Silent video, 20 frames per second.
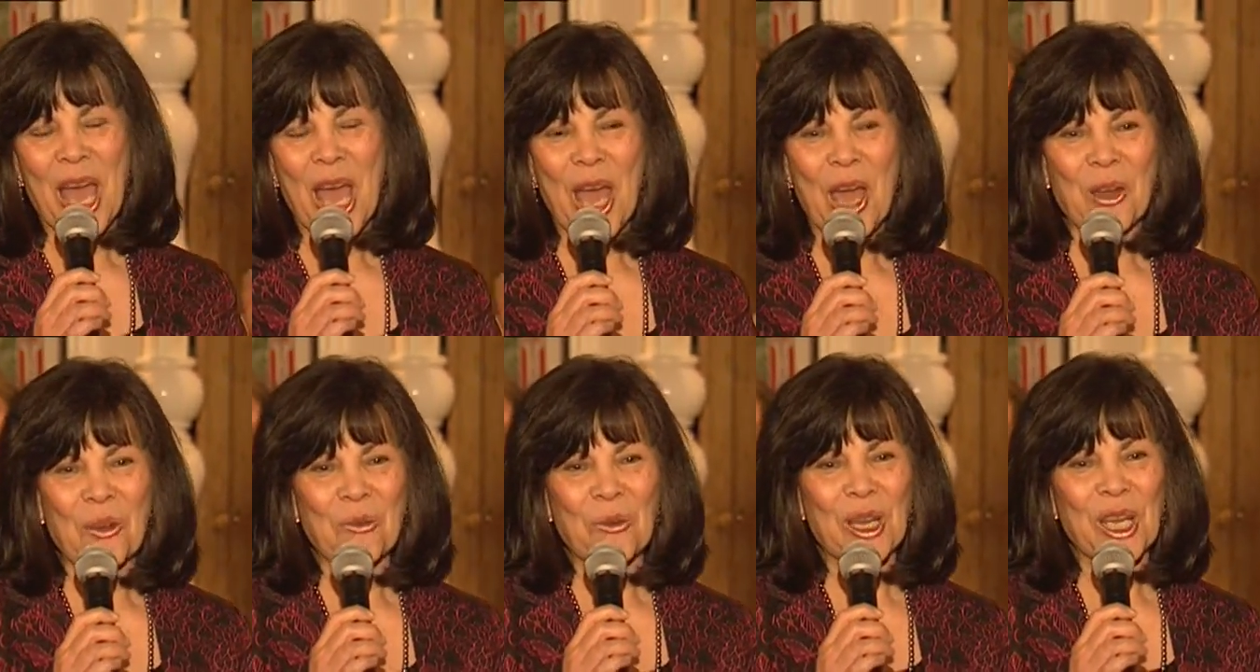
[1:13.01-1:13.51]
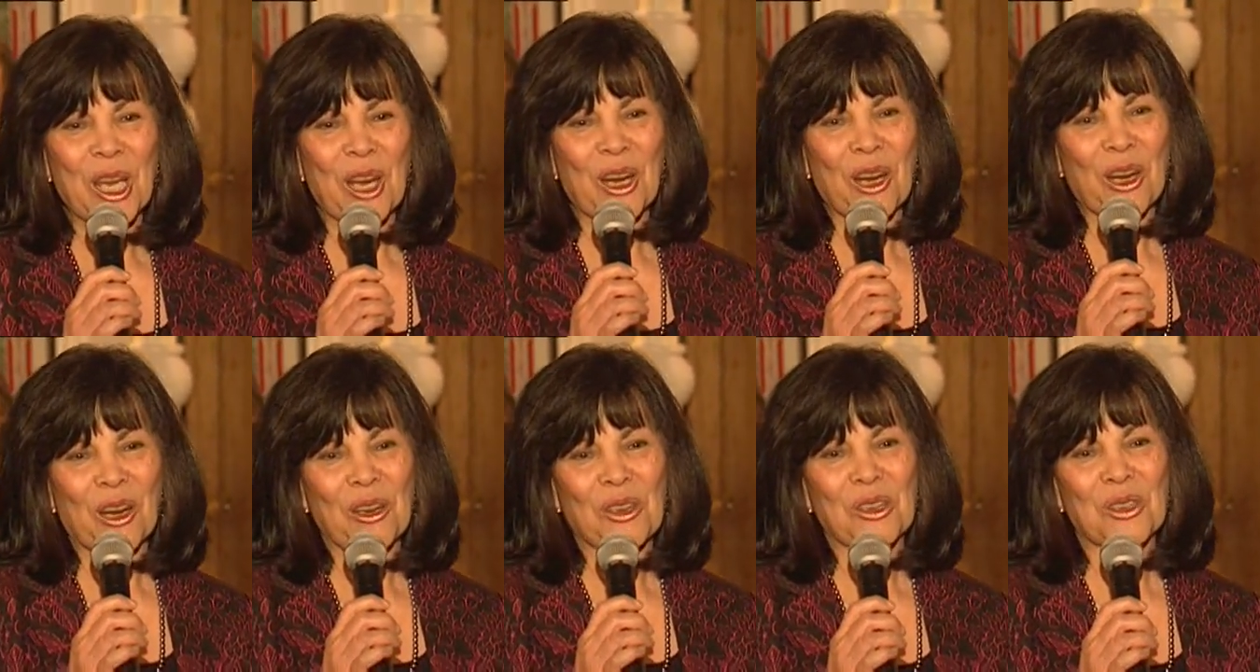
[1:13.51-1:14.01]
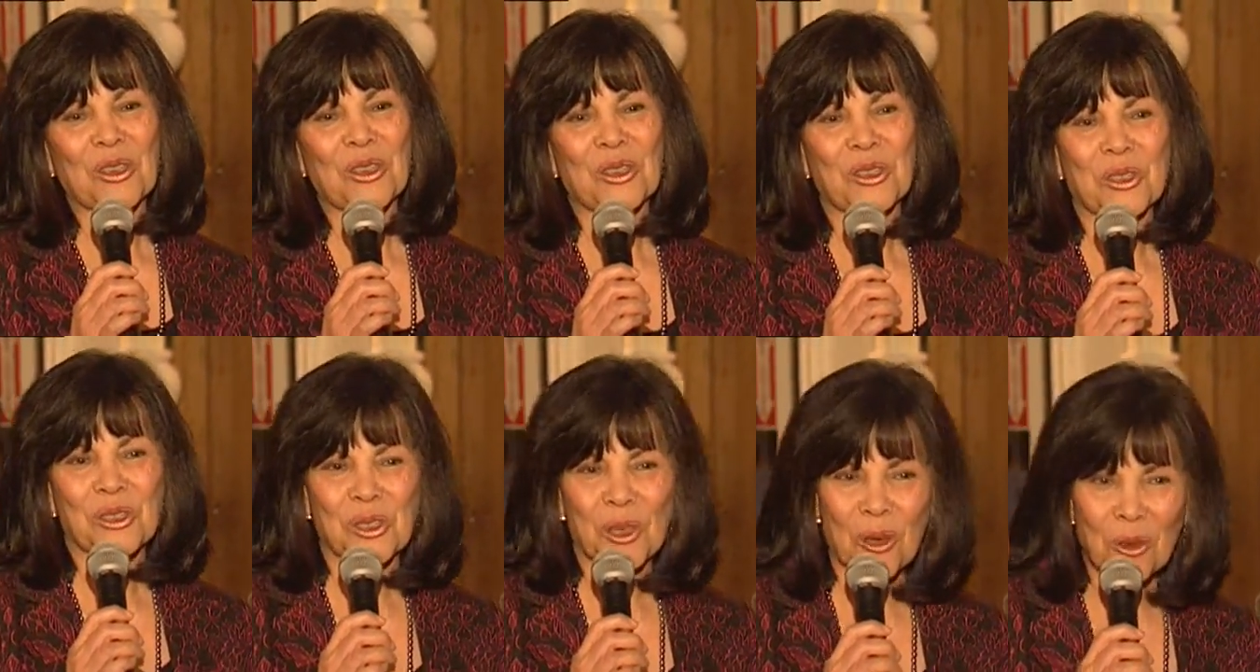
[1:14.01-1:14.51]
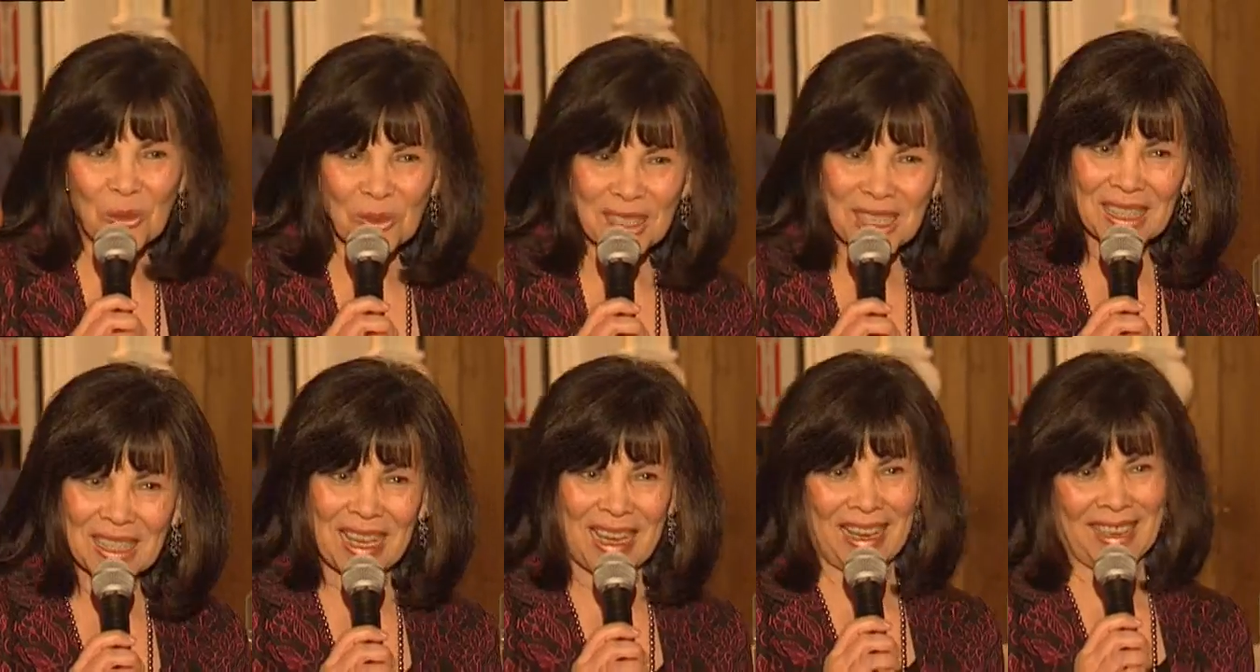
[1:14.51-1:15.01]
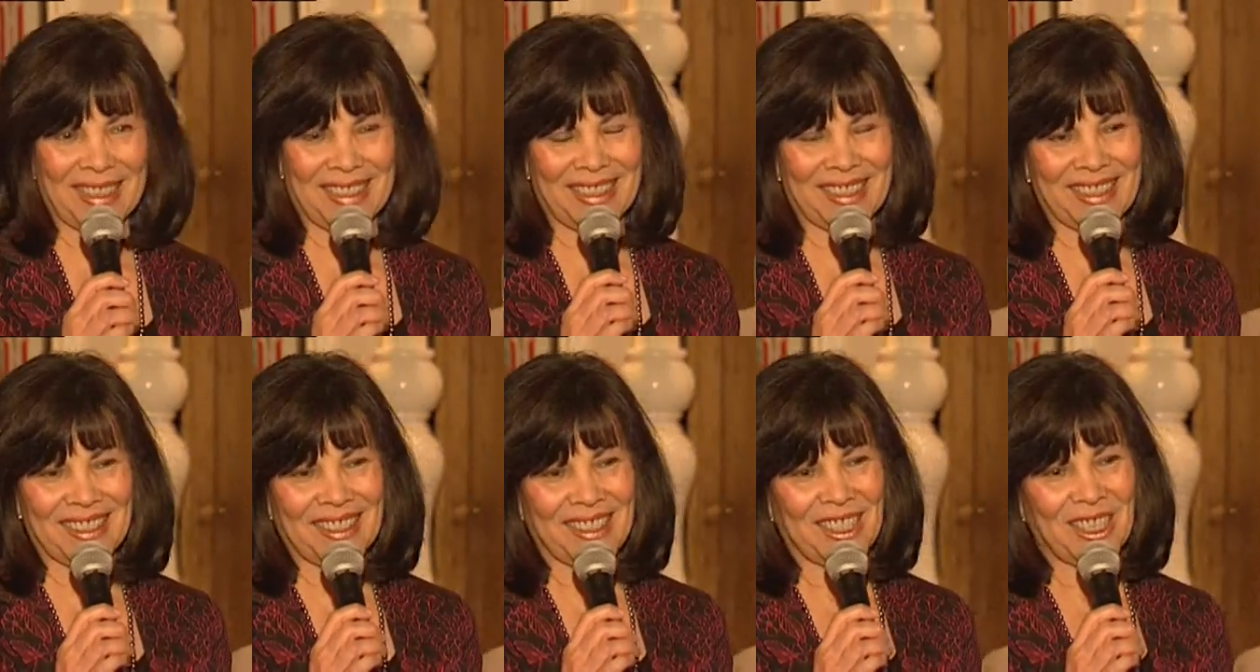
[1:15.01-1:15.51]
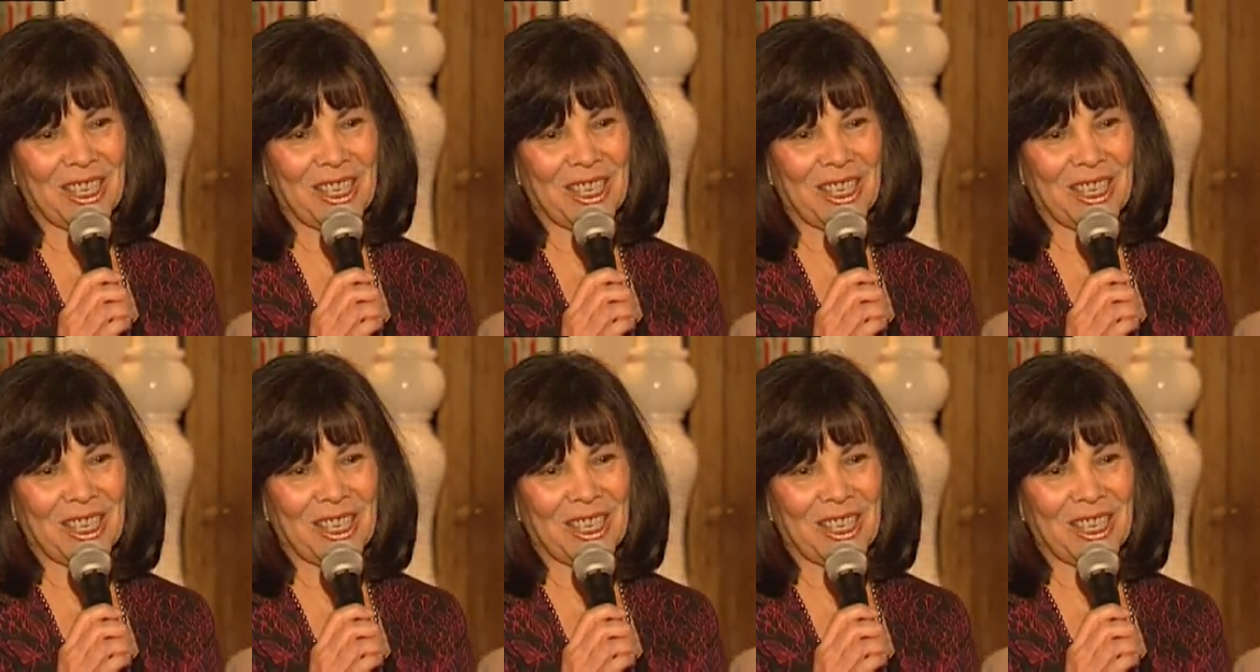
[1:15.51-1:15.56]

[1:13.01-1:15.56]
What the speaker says: And we are so delighted